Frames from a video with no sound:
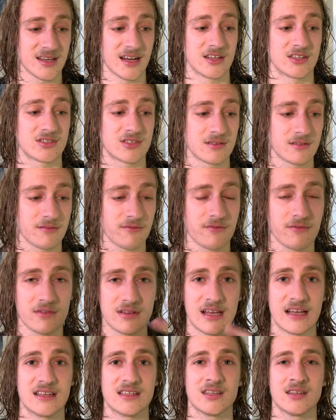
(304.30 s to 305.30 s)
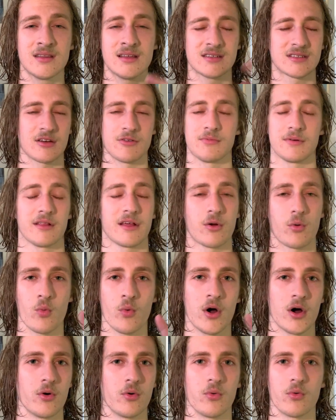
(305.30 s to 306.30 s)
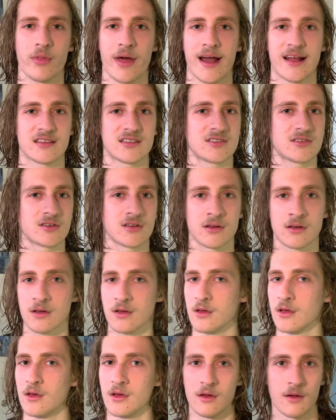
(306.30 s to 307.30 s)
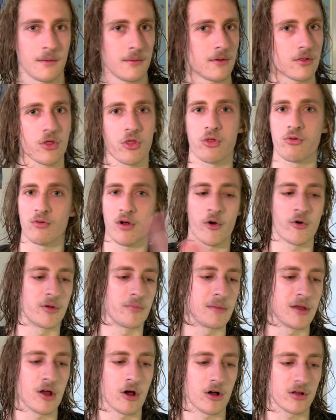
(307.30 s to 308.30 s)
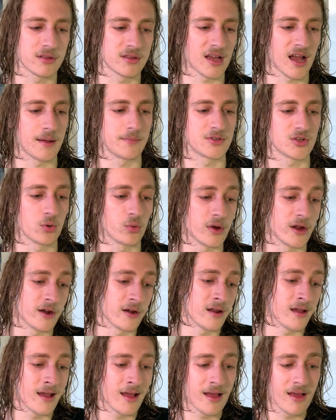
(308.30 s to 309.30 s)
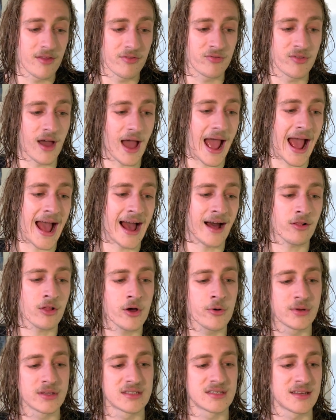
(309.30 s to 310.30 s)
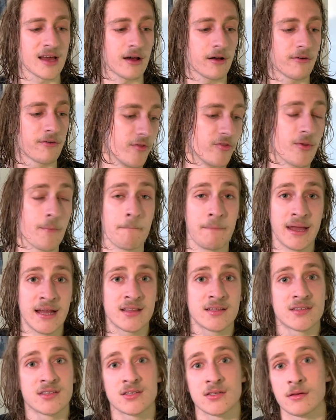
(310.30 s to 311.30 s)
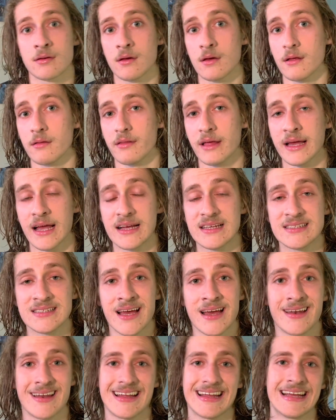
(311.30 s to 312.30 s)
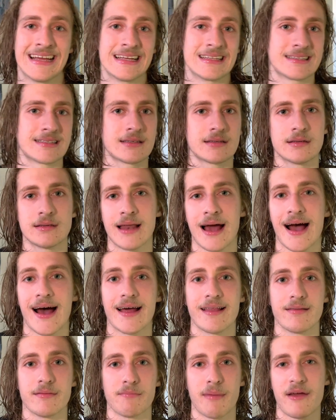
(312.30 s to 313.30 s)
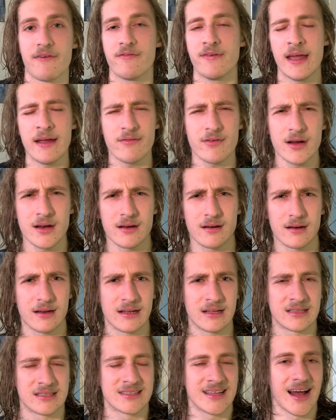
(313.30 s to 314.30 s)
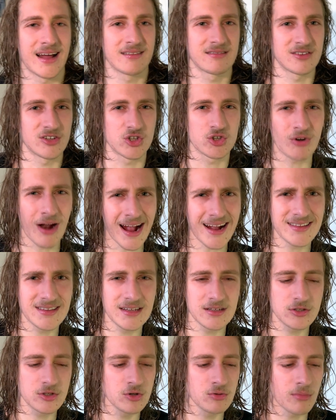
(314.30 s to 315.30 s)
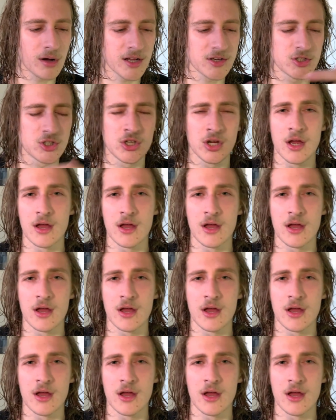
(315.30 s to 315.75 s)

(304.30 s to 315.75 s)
I tasted this, I'd be like, whoa, that's throwing me all types of weird. The aloe itself, the bits, like I said, it's not my favorite. It's not detracting too much,